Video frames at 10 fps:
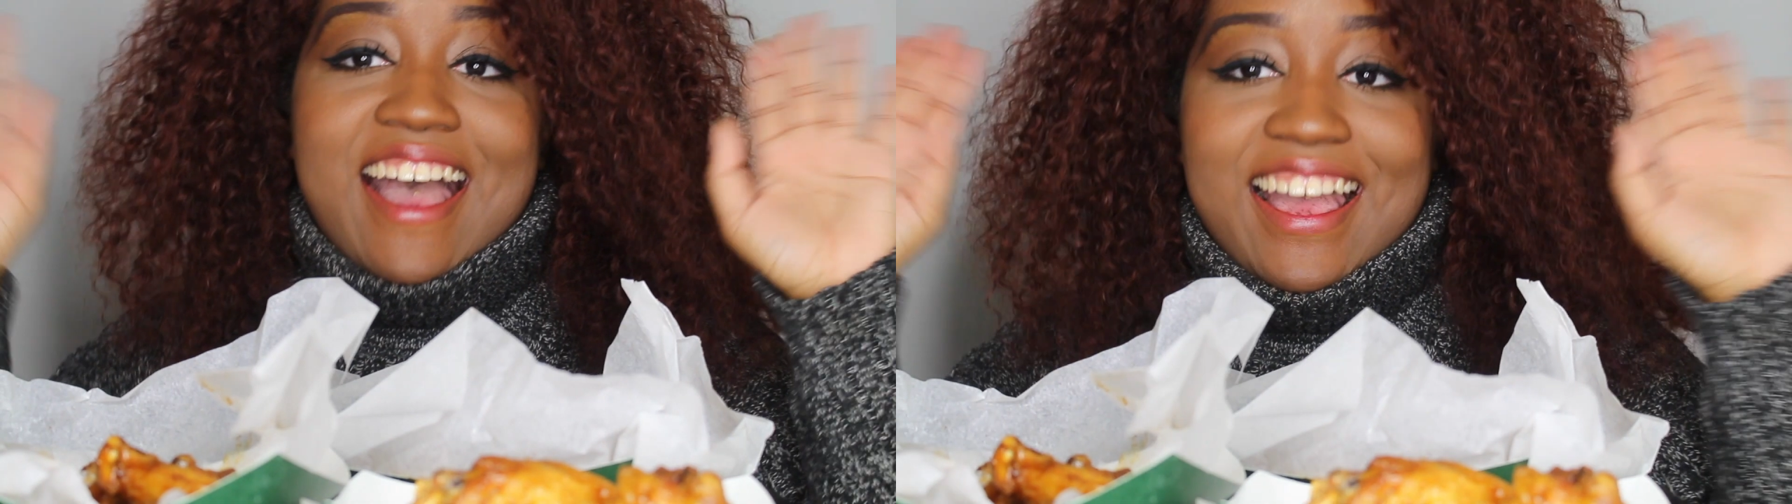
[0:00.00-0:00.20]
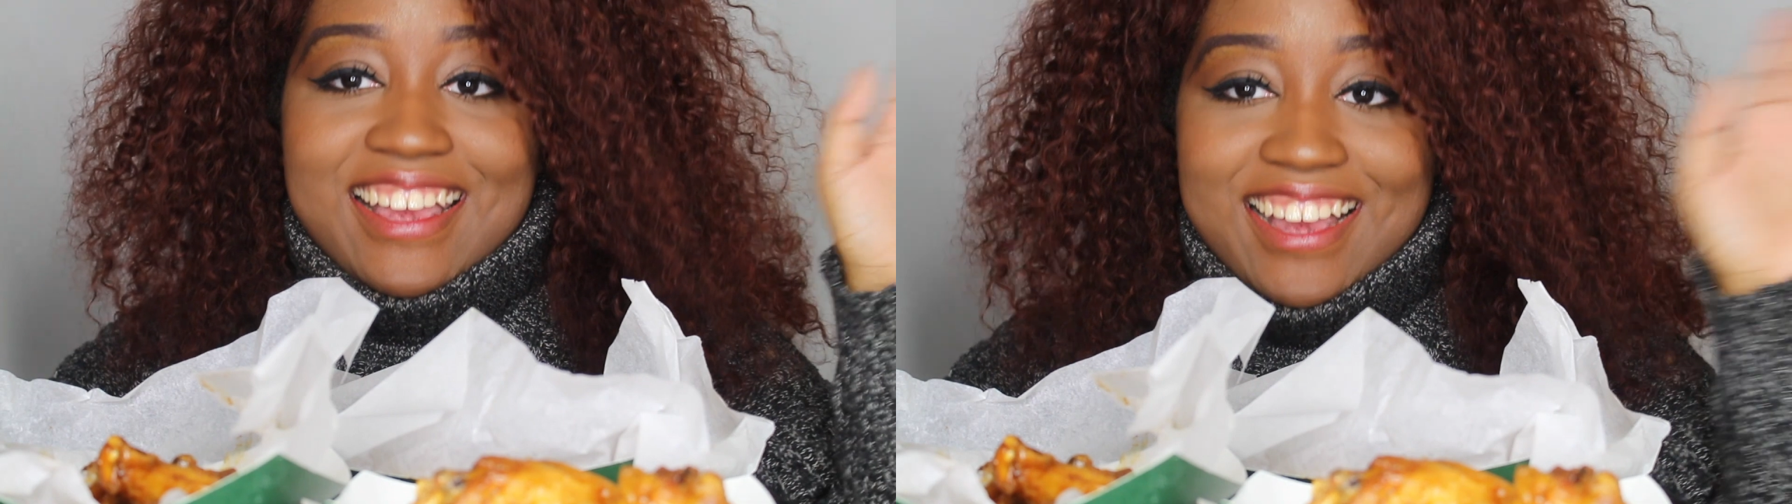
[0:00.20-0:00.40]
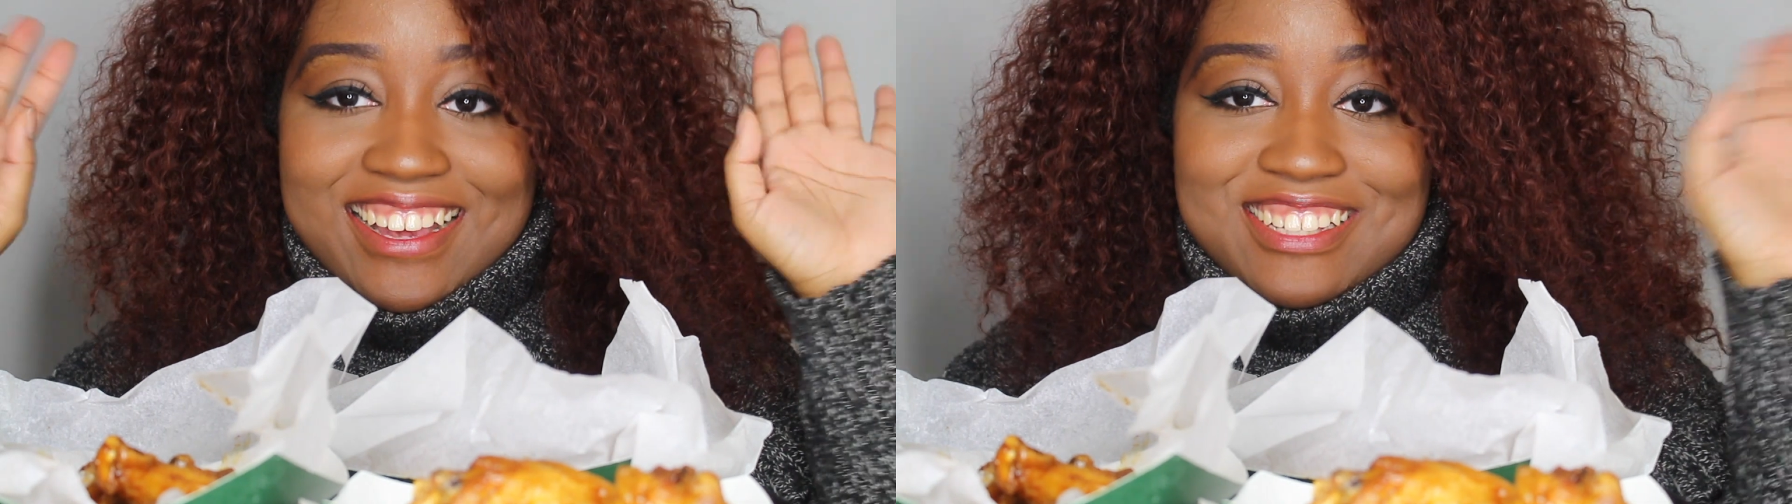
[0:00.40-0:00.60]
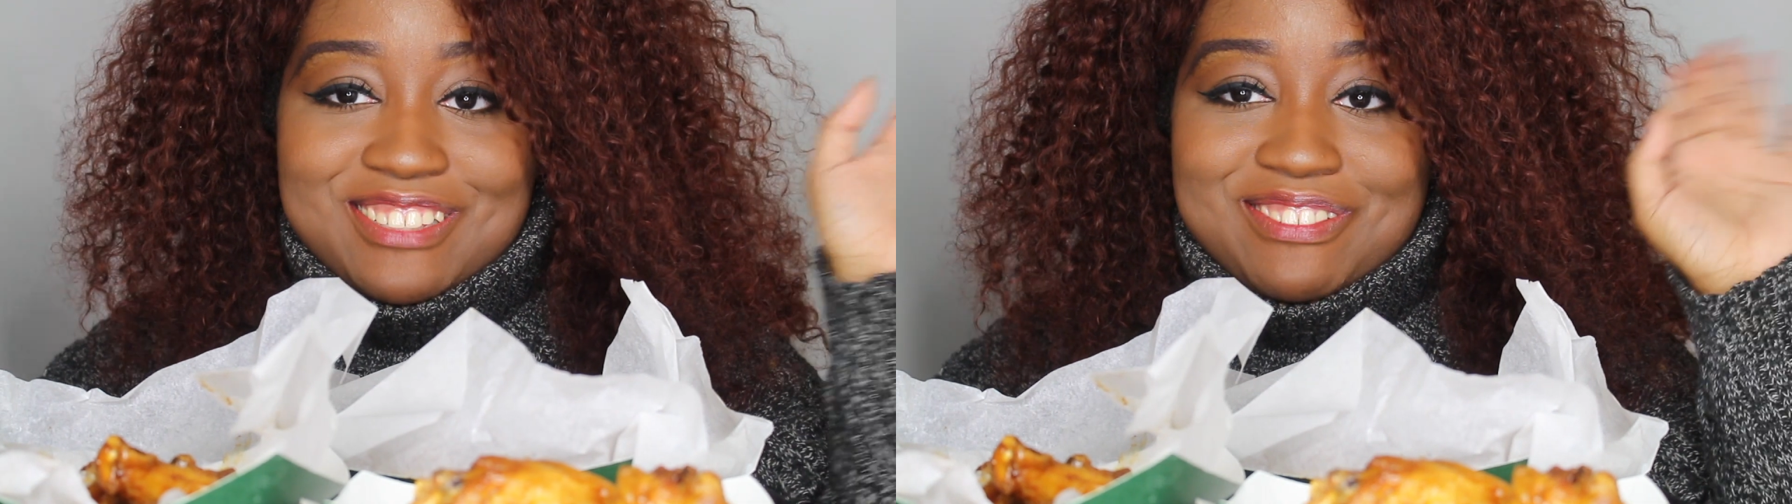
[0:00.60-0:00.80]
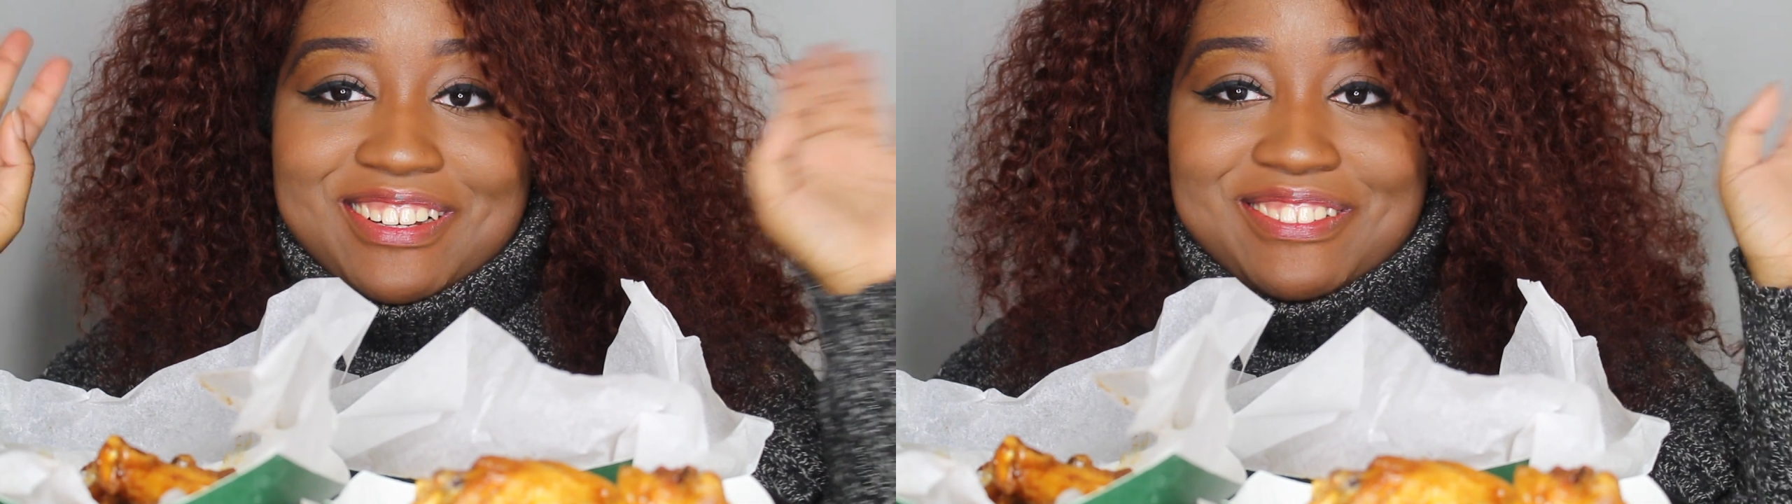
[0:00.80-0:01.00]
Hi guys,
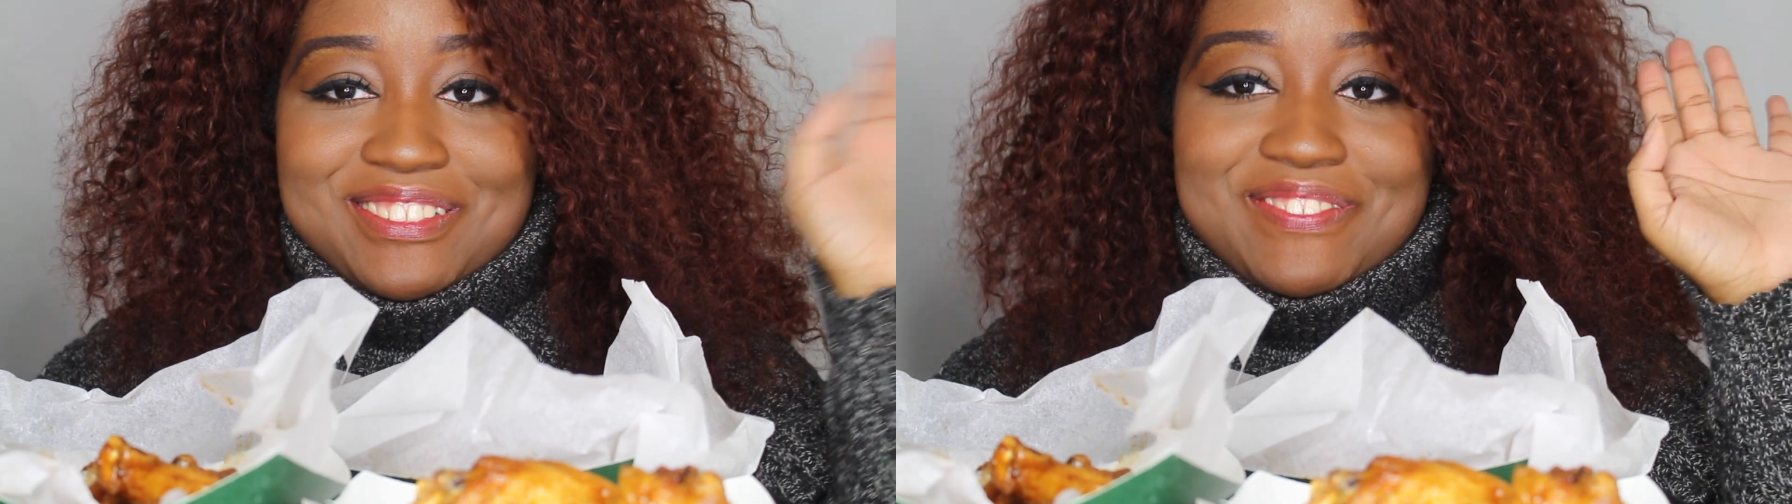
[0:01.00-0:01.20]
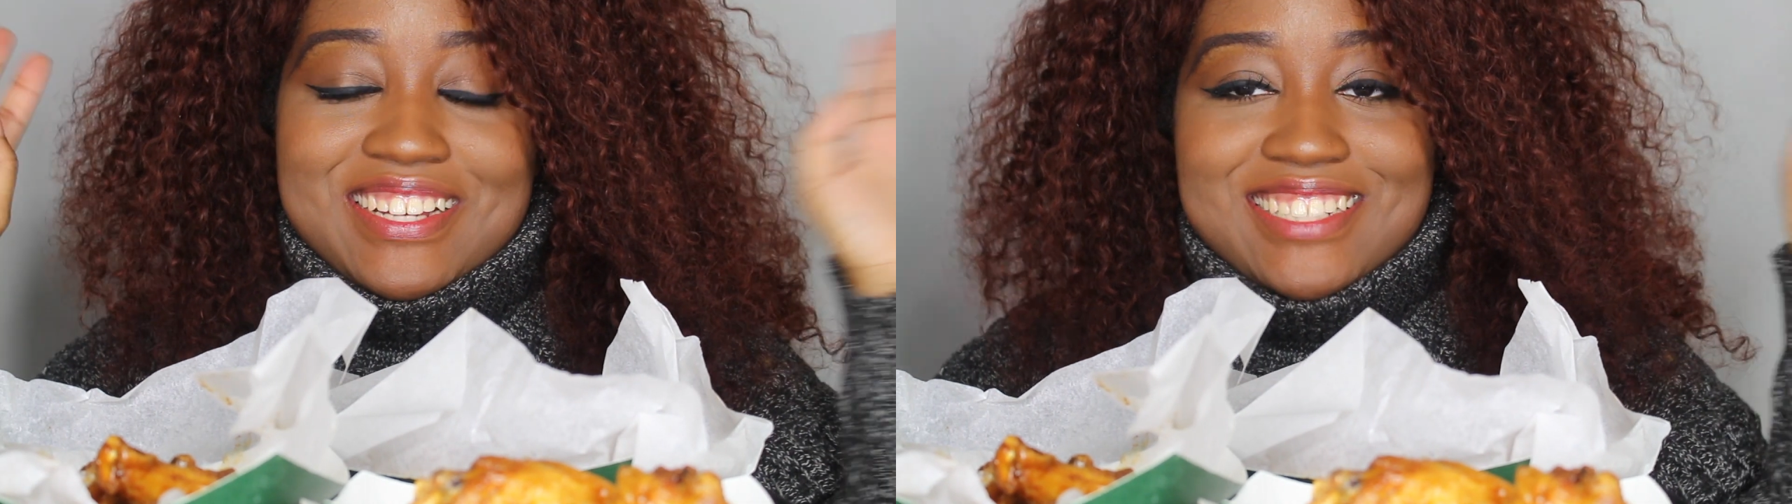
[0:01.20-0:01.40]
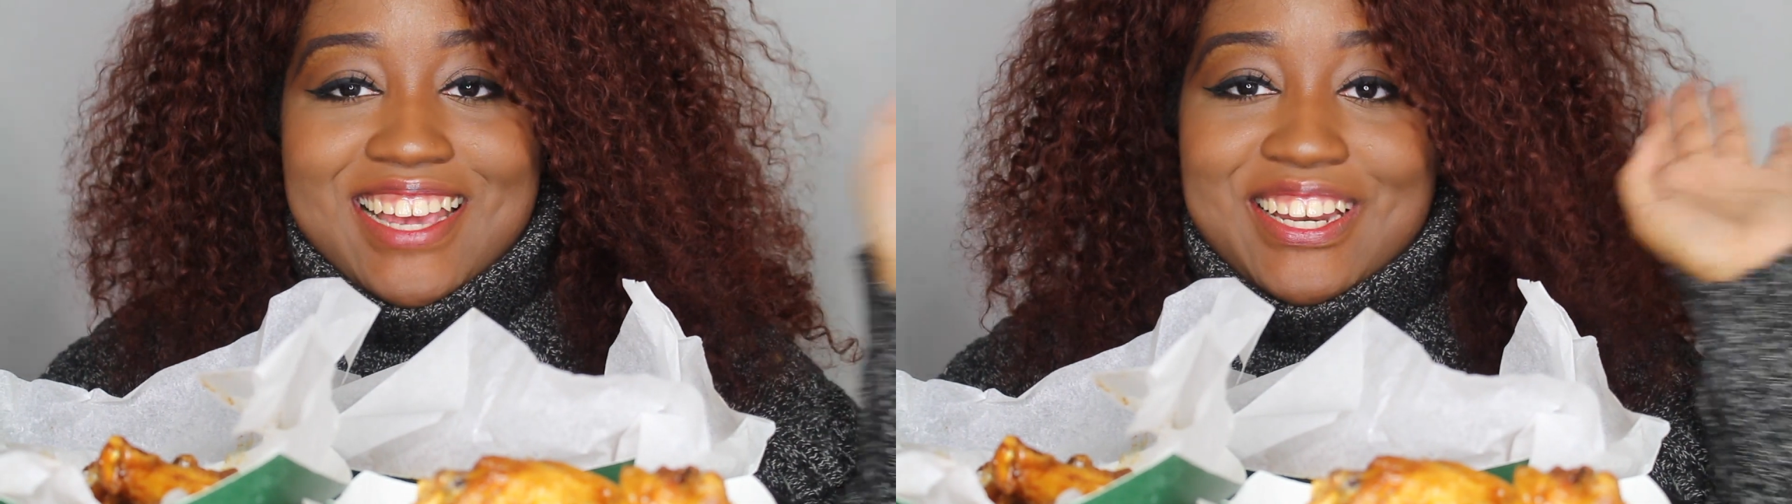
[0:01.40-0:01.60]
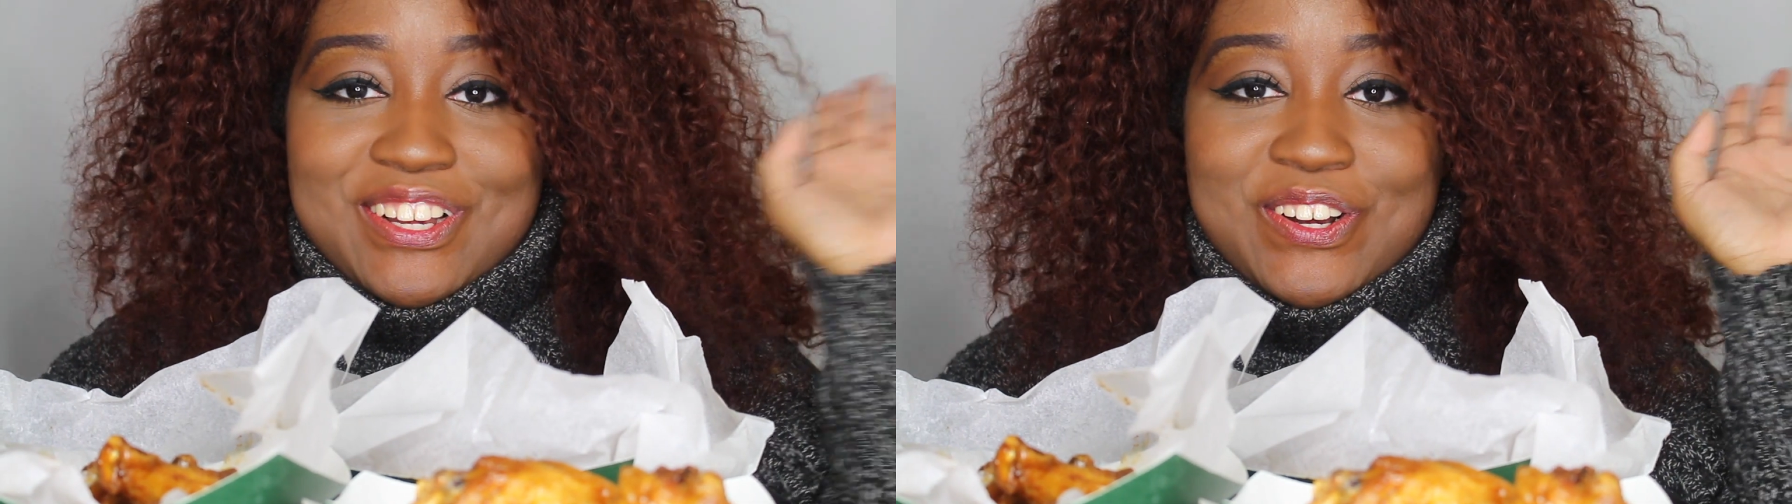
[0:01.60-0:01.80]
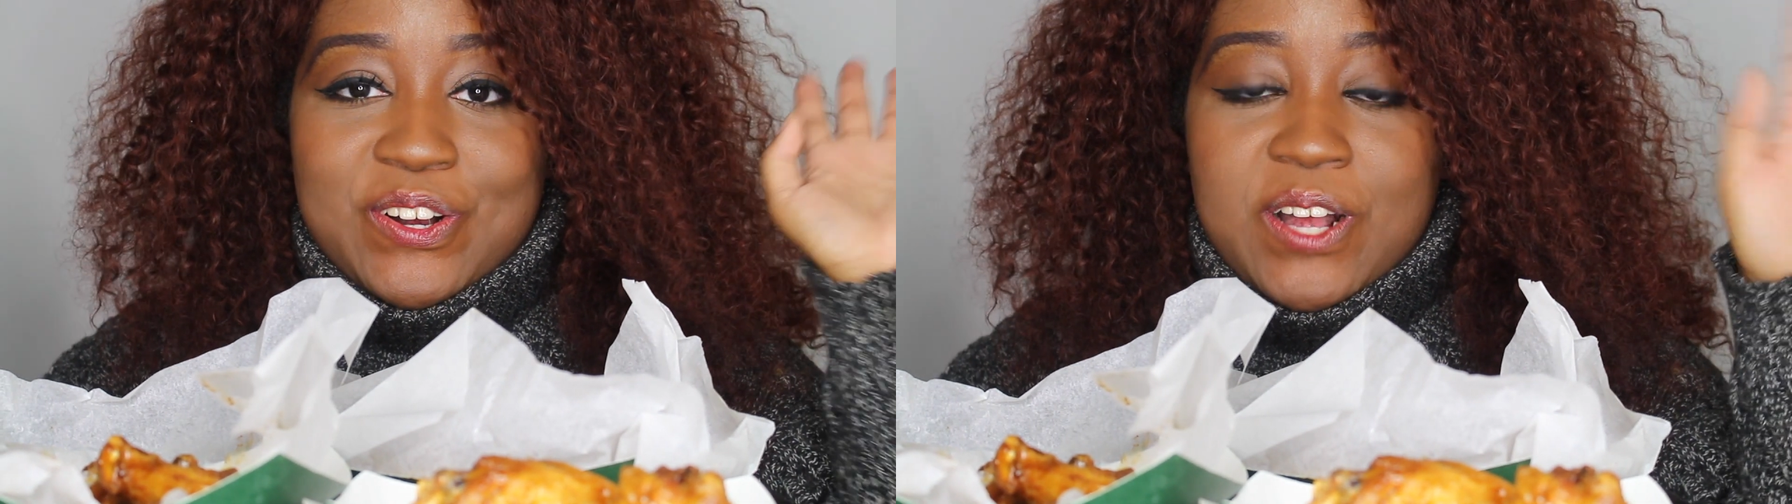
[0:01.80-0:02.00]
welcome to my
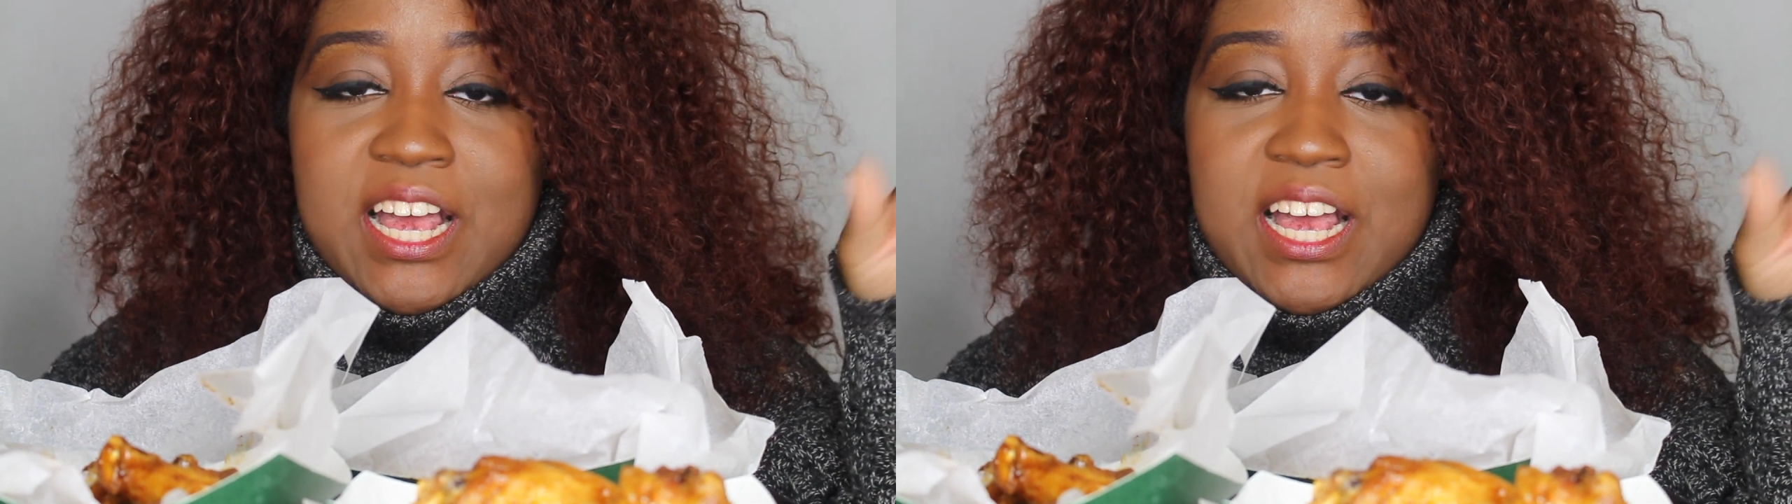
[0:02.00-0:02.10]
channel.